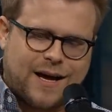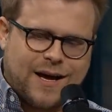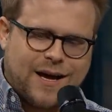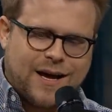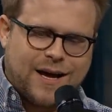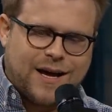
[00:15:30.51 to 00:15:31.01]

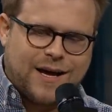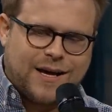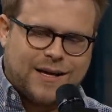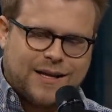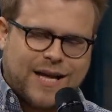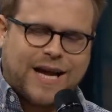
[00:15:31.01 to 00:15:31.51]

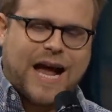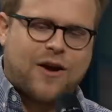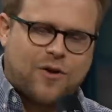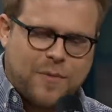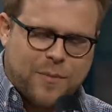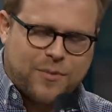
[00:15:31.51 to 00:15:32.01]
uh, like, I
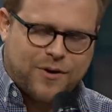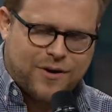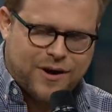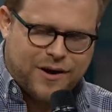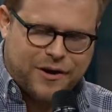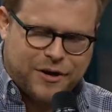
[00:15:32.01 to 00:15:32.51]
remember,
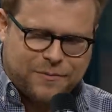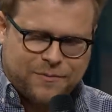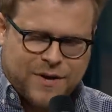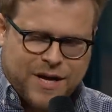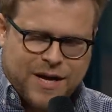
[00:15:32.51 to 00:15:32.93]
um,